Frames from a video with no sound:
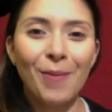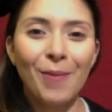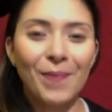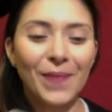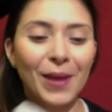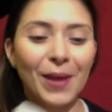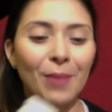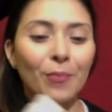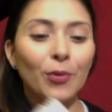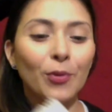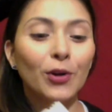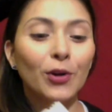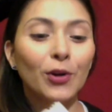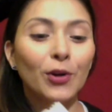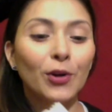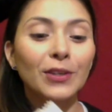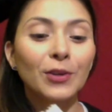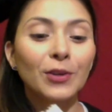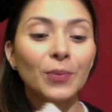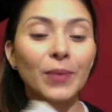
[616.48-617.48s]
and put a
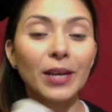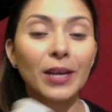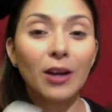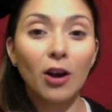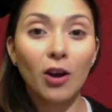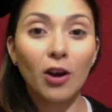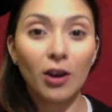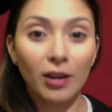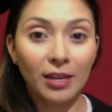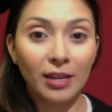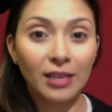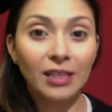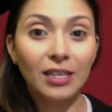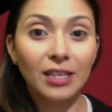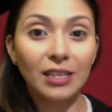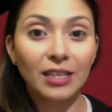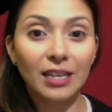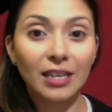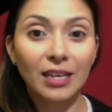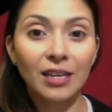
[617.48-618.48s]
little bit in the
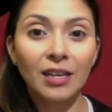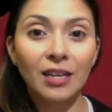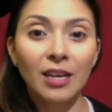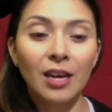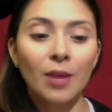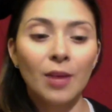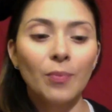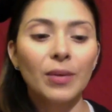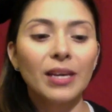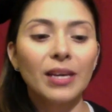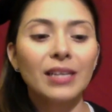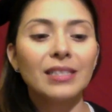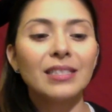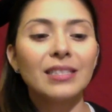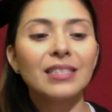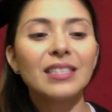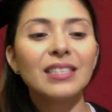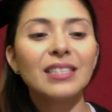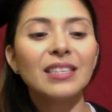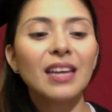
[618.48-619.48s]
lid because this
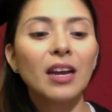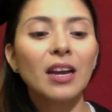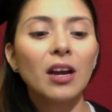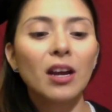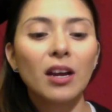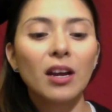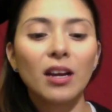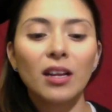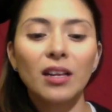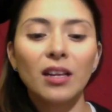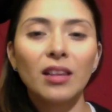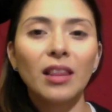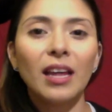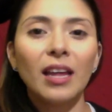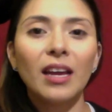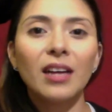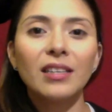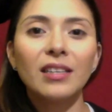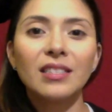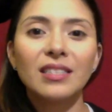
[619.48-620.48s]
is like
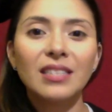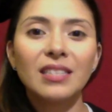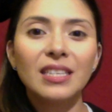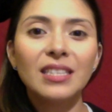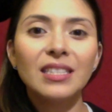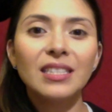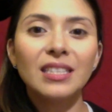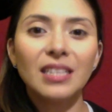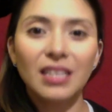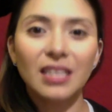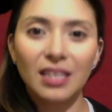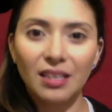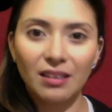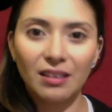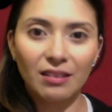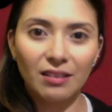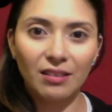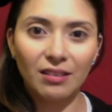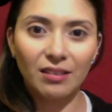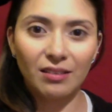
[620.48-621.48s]
a seasoning
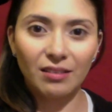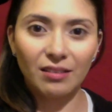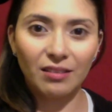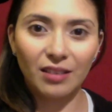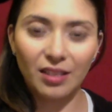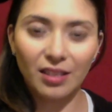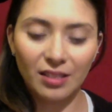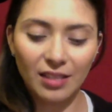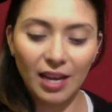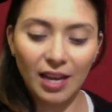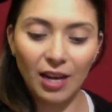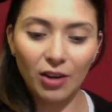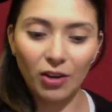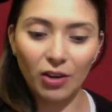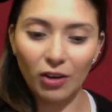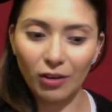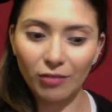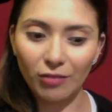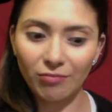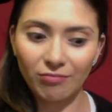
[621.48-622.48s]
container.
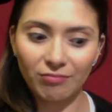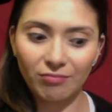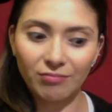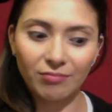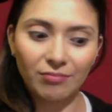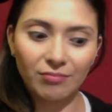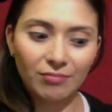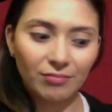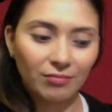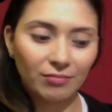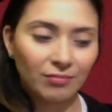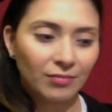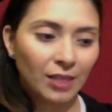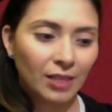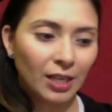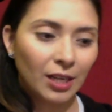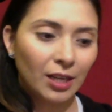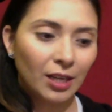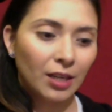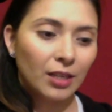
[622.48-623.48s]

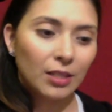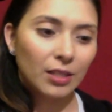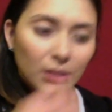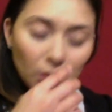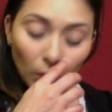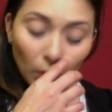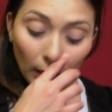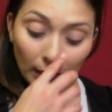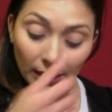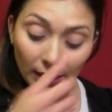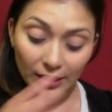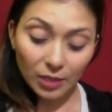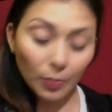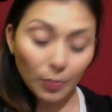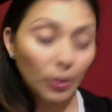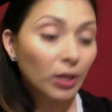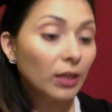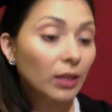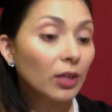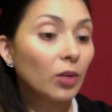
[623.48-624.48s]
So I like to put
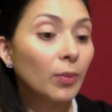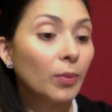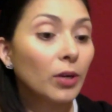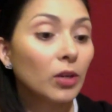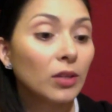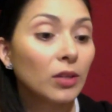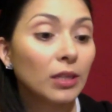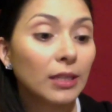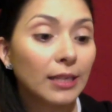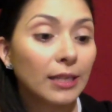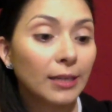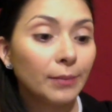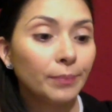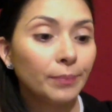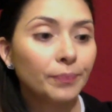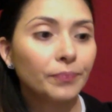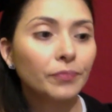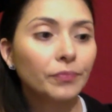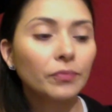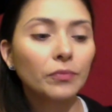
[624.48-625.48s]
a little bit on the lid,
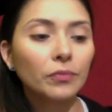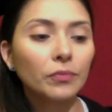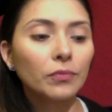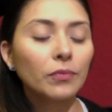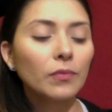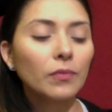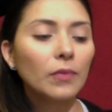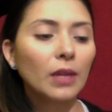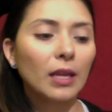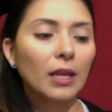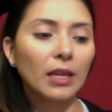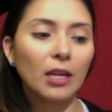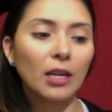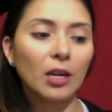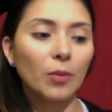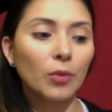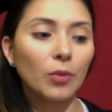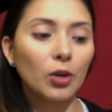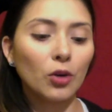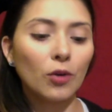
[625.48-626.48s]
and then I'm
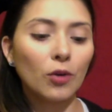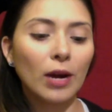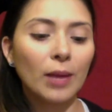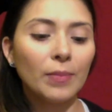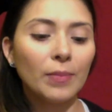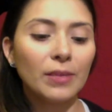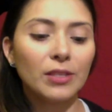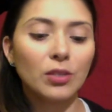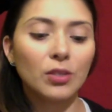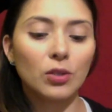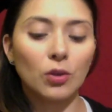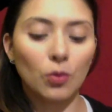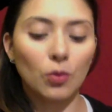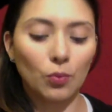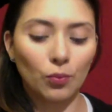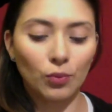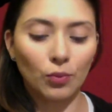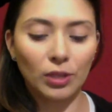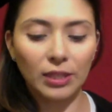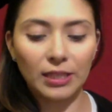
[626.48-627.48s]
gonna grab this
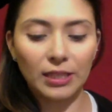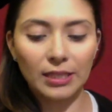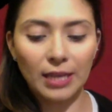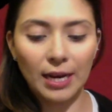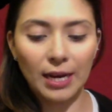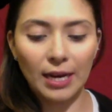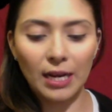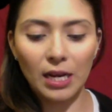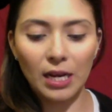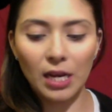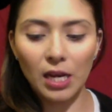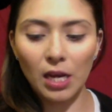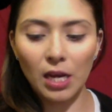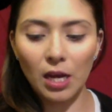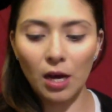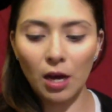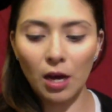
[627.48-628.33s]
really tiny